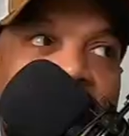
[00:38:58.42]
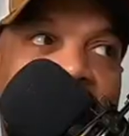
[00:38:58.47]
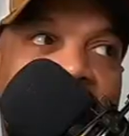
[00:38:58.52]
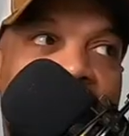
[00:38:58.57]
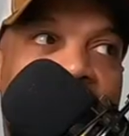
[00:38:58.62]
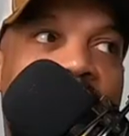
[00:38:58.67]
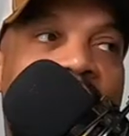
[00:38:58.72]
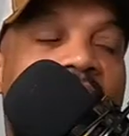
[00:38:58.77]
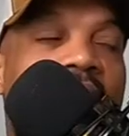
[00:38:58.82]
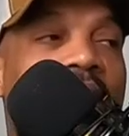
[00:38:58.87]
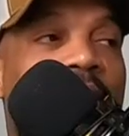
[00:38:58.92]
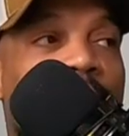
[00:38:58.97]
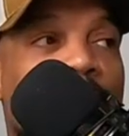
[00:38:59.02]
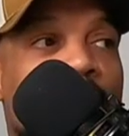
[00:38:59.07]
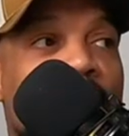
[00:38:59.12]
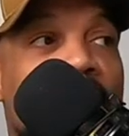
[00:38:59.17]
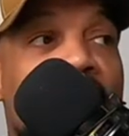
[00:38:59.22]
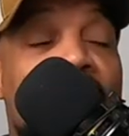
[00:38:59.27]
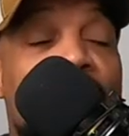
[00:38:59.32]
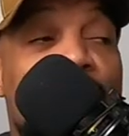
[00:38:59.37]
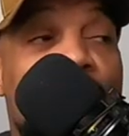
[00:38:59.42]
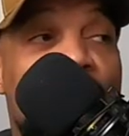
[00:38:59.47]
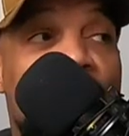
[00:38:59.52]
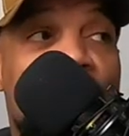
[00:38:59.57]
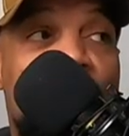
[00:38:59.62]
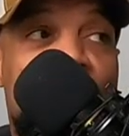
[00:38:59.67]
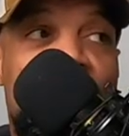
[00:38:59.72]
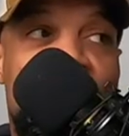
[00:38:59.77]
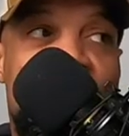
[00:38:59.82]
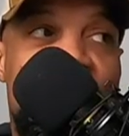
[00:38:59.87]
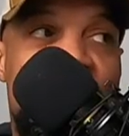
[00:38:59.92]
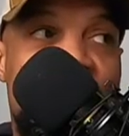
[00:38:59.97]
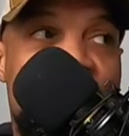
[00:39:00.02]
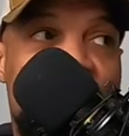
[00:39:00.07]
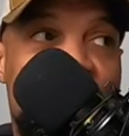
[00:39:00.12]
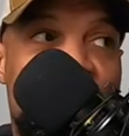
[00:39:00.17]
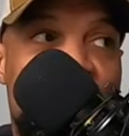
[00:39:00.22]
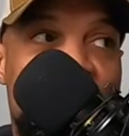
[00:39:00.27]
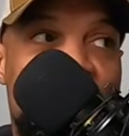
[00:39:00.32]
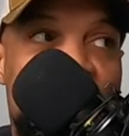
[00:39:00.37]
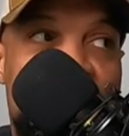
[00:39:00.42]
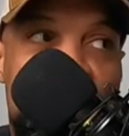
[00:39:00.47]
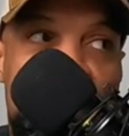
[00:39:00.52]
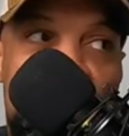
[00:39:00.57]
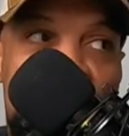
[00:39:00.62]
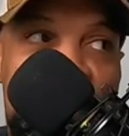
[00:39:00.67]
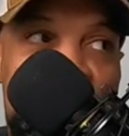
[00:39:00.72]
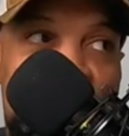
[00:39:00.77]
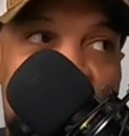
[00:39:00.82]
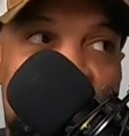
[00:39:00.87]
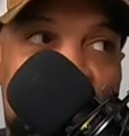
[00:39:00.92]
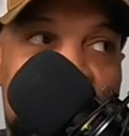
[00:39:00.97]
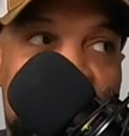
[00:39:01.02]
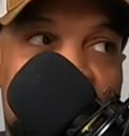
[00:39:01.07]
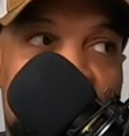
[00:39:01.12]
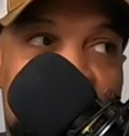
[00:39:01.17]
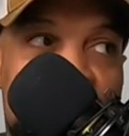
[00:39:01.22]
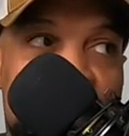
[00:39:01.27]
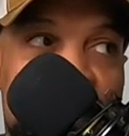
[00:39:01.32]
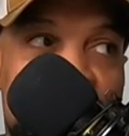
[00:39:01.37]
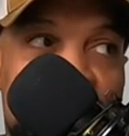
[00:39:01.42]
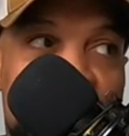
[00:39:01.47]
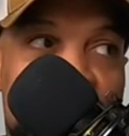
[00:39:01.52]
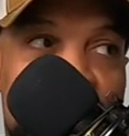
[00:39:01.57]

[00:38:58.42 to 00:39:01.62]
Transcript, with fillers: I'm hoping. a real recognized real. That's all I'm gonna say. Yeah.